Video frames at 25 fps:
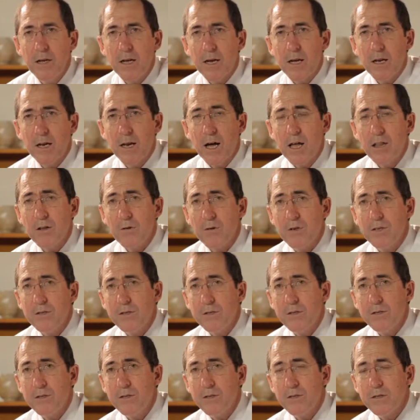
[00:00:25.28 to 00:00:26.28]
In other
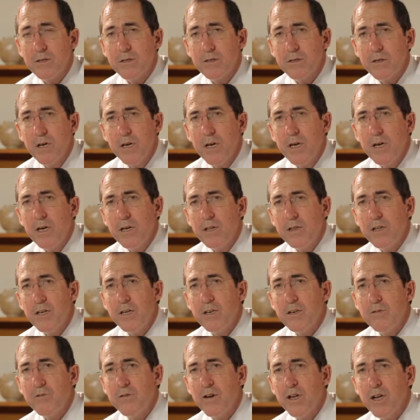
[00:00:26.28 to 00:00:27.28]
instances, they're
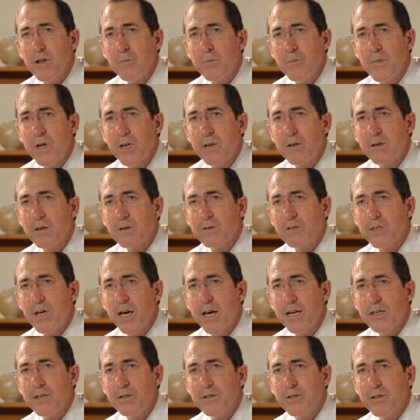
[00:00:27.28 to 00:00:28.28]
developmental
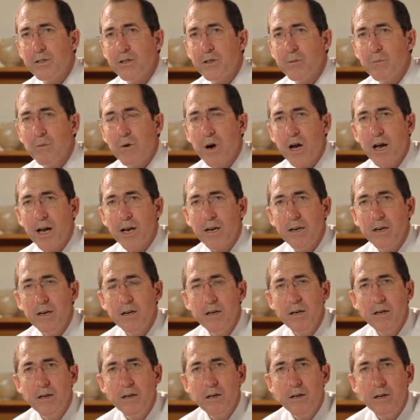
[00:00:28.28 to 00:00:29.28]
changes in the brain
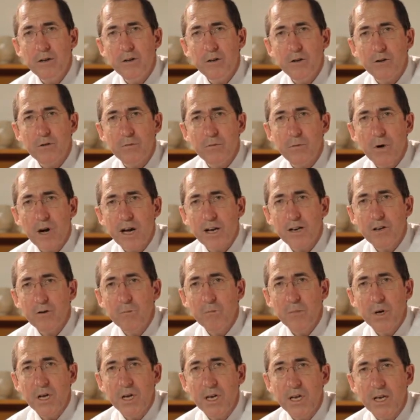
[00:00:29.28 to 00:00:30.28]
that have waited
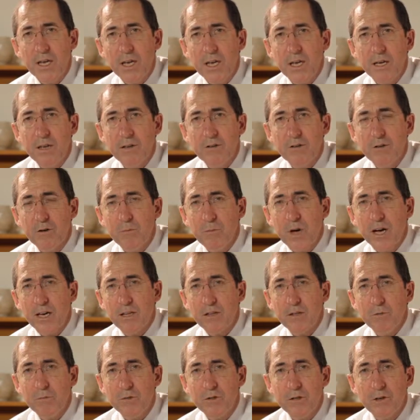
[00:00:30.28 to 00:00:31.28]
many years to
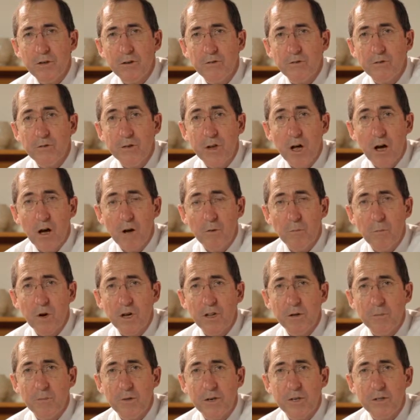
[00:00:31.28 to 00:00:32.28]
make themselves known by
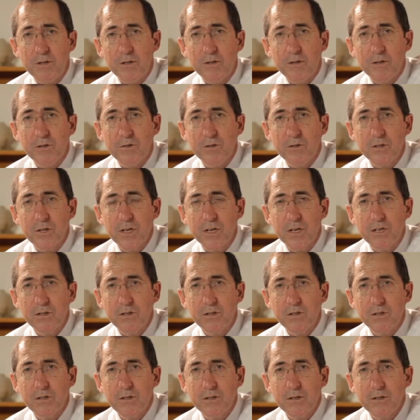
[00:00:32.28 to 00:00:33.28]
the presence of
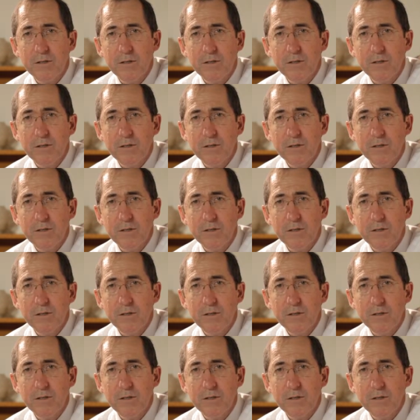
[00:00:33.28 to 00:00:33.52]
seizures.